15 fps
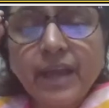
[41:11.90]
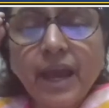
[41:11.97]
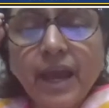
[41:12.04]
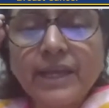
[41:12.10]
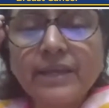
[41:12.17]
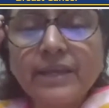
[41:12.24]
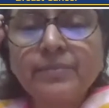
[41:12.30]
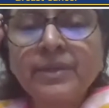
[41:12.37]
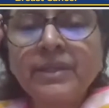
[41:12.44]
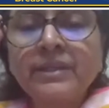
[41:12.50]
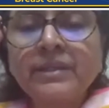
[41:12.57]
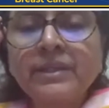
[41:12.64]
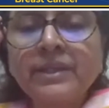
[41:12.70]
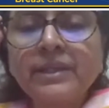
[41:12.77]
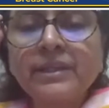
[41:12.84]

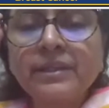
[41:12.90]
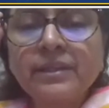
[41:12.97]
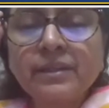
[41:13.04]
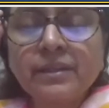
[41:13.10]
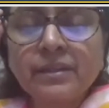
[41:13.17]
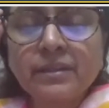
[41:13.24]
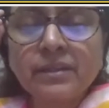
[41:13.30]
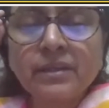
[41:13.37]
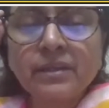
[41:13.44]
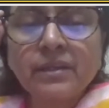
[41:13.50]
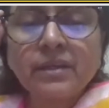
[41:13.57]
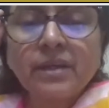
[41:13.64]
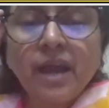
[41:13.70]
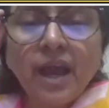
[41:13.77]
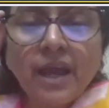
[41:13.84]
IMN in
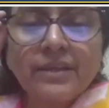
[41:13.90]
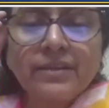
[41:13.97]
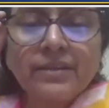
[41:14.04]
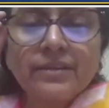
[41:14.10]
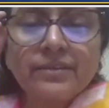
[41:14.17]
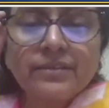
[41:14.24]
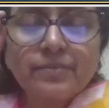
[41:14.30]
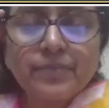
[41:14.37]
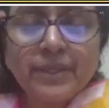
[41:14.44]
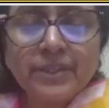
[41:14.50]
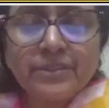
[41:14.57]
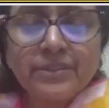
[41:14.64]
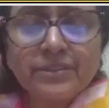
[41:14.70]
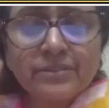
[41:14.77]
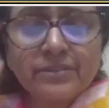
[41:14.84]
high-risk
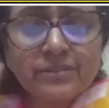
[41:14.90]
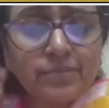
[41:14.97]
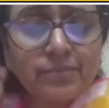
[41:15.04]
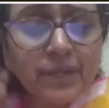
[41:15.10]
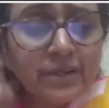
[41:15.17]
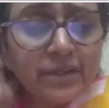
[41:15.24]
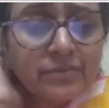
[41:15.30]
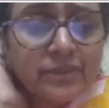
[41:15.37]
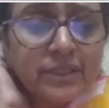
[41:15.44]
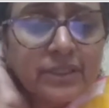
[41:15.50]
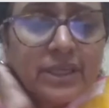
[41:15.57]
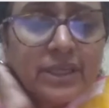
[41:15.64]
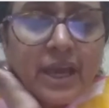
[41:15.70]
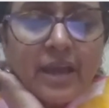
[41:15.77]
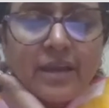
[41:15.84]
patients, but
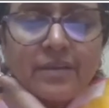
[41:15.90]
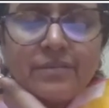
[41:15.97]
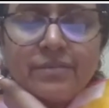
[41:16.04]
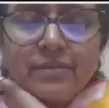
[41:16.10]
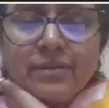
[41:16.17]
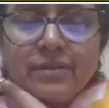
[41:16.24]
we have